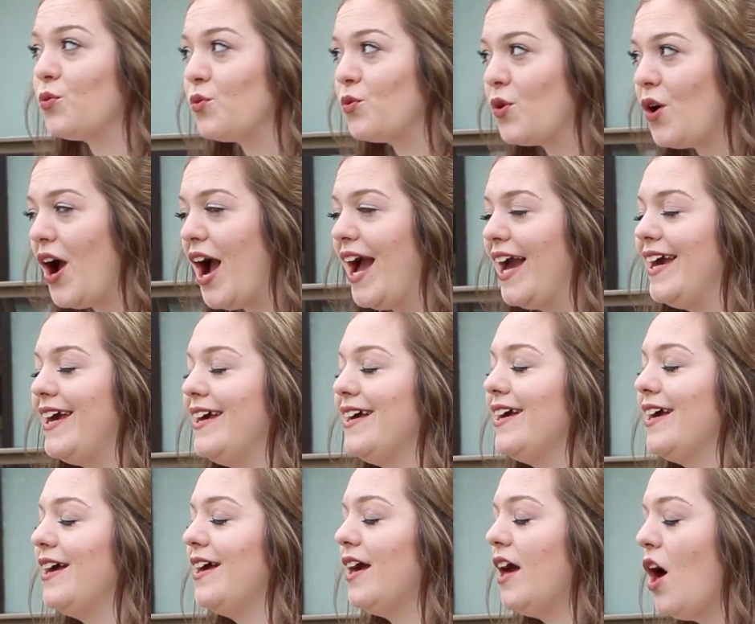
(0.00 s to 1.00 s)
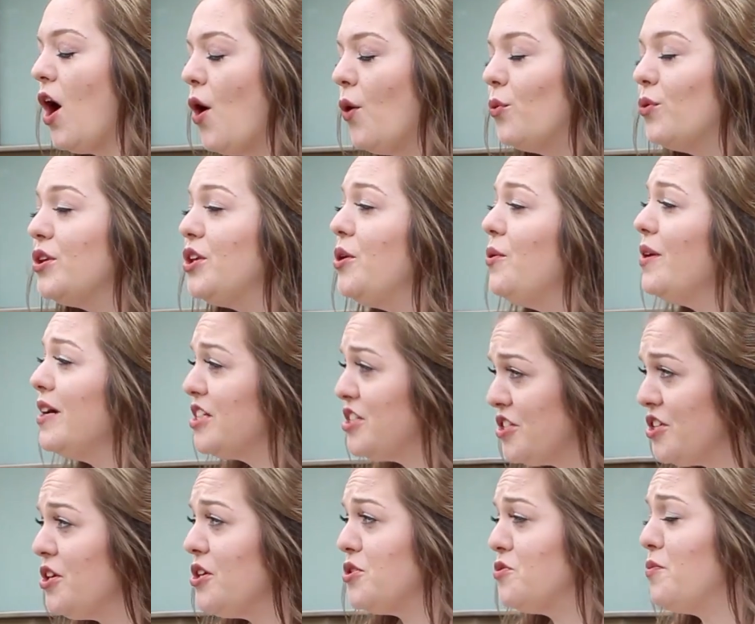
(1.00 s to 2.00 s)
Right. Will you
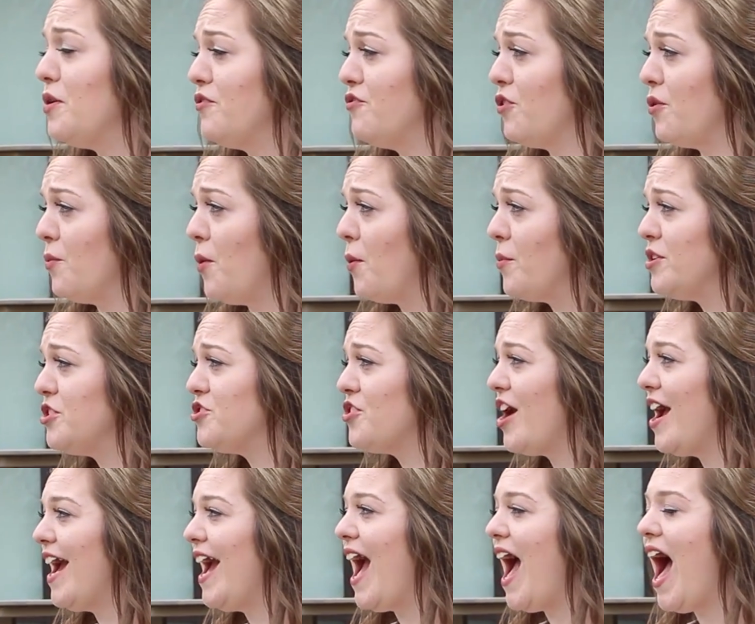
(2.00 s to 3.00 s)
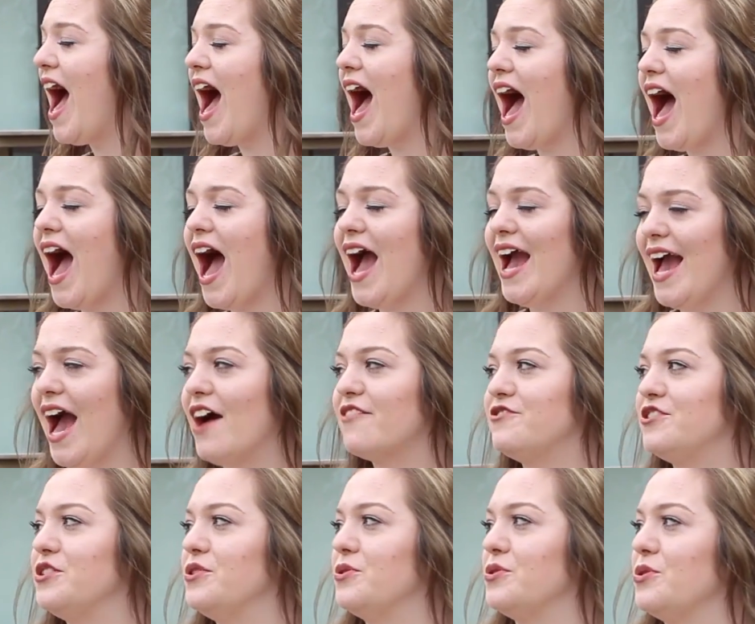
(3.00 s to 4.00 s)
excuse me for a moment, Trey? I have
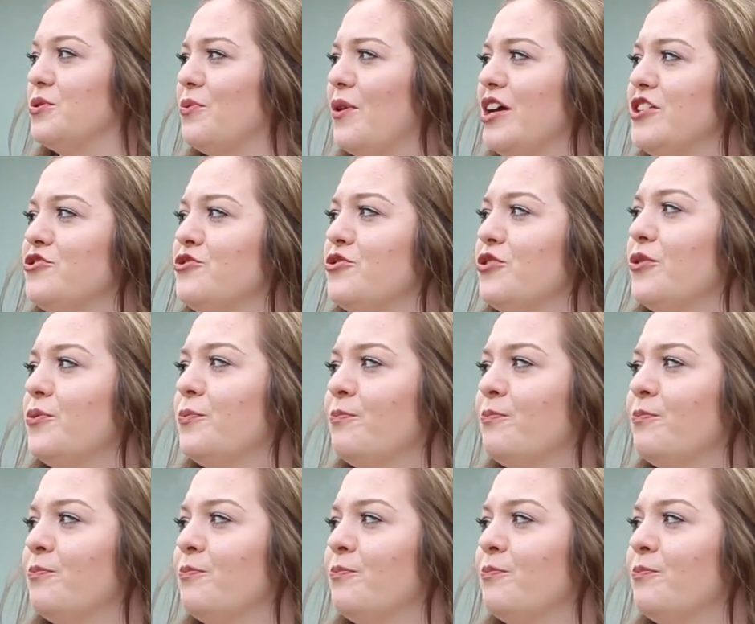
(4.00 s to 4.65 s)
to use the restroom.